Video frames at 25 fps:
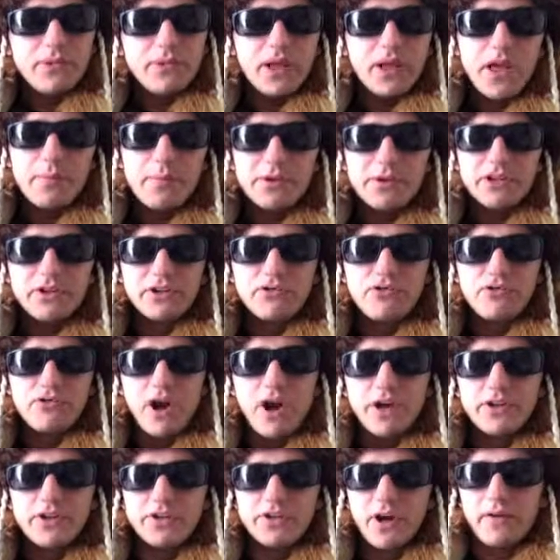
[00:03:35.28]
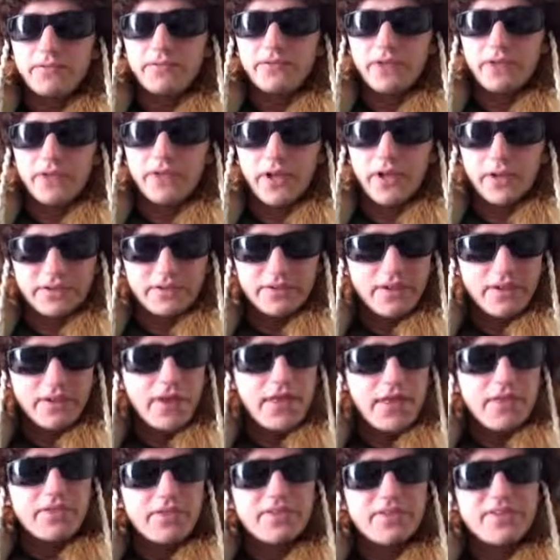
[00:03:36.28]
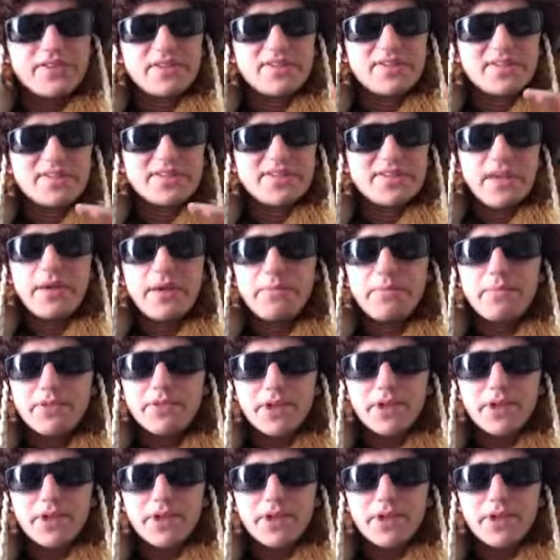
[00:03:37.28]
happening right after that. The same